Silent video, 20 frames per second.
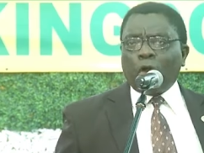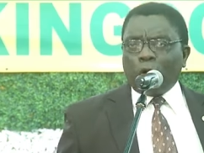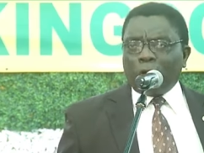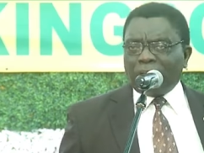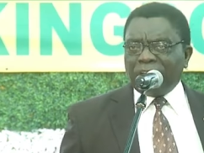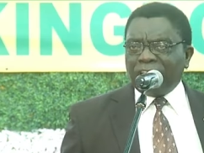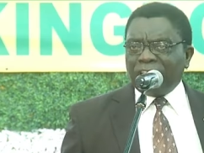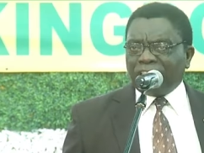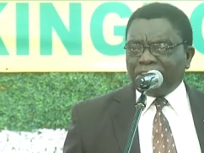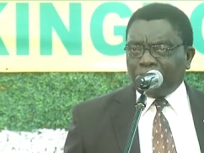
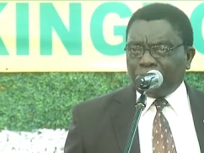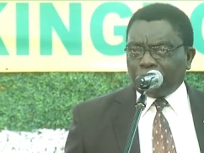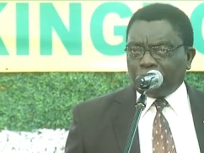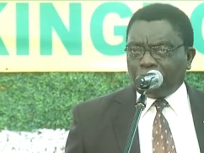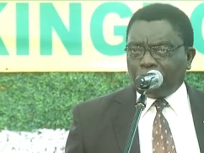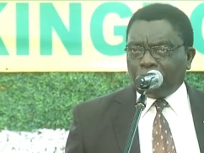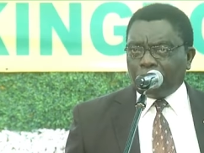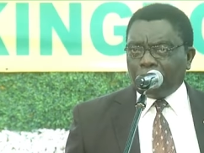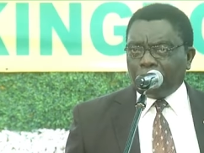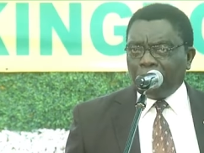
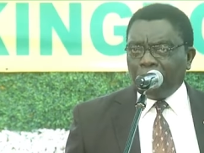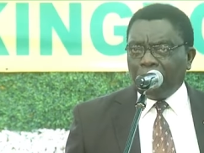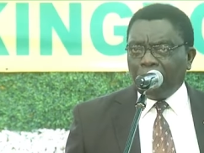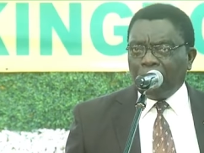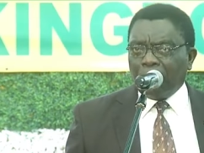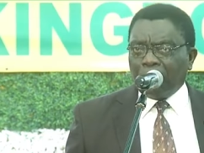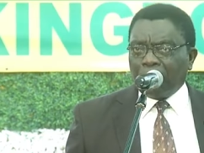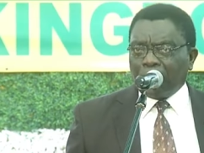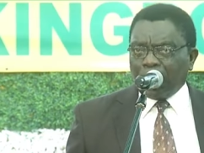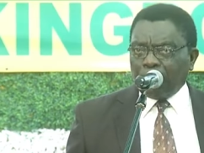organization.
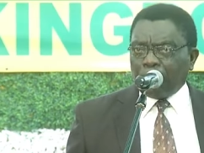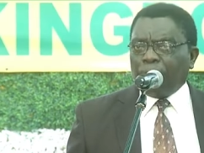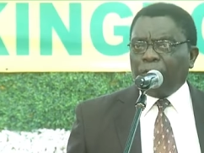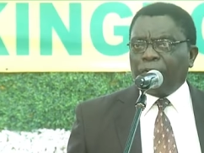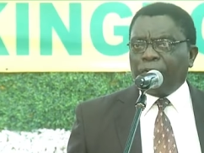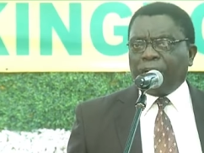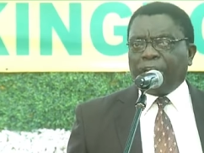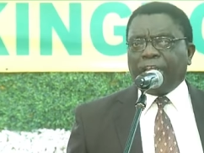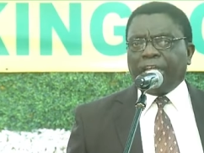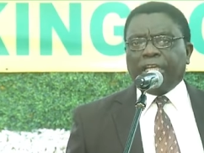Keep
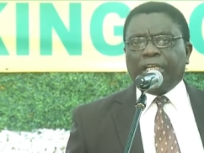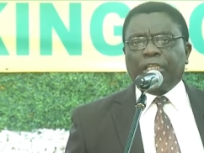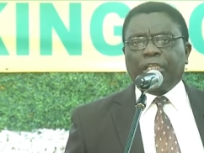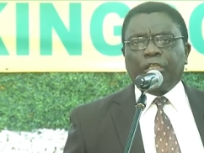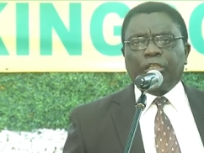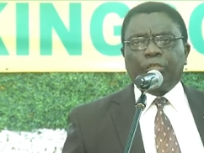on reading.